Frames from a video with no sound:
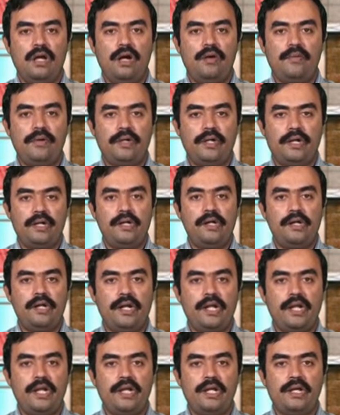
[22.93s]
Our
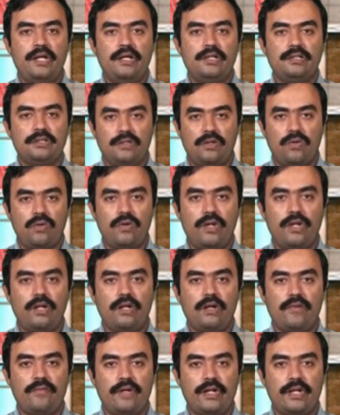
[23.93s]
country is
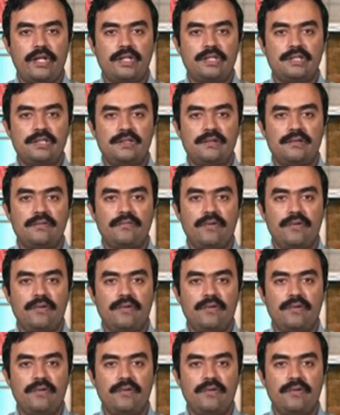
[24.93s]
growing nowadays.